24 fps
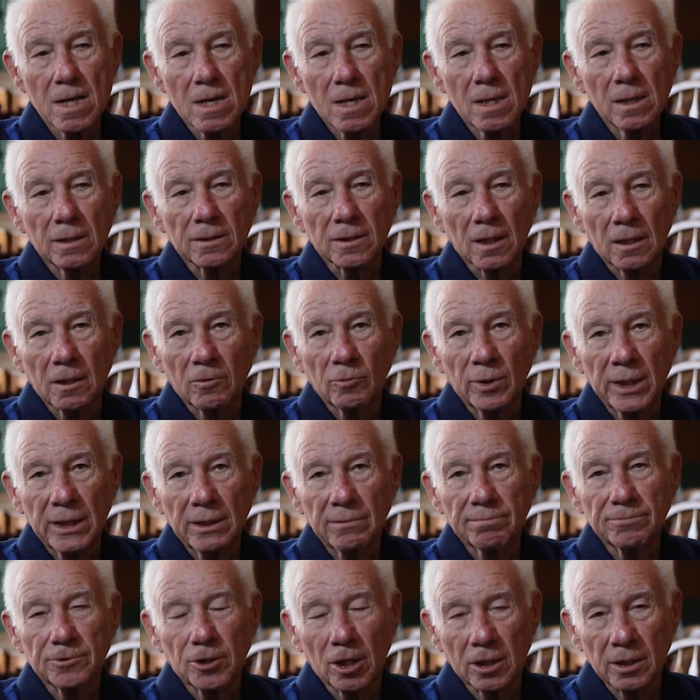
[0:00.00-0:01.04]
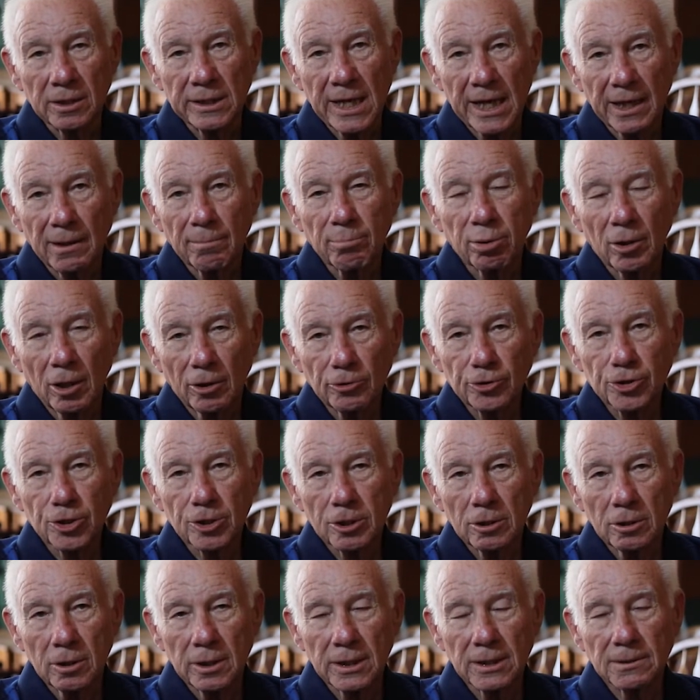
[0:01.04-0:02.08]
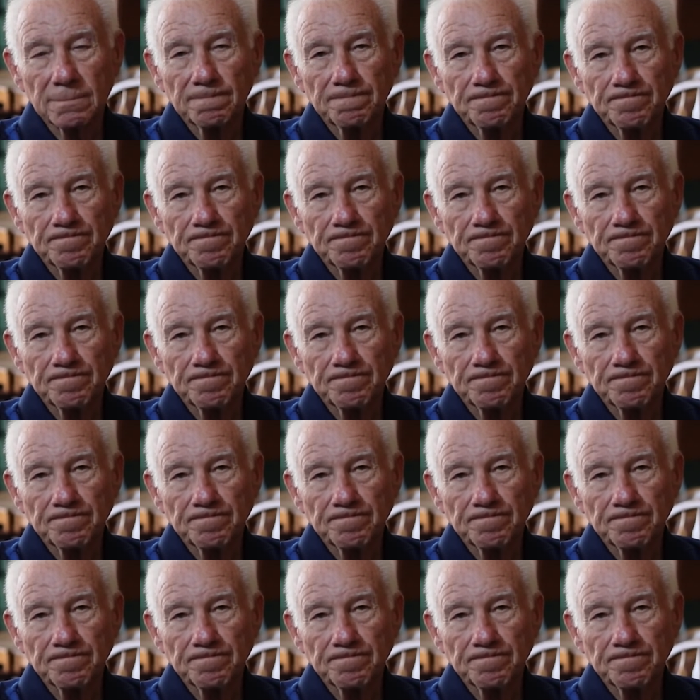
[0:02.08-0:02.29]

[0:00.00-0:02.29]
So we took that approach to it.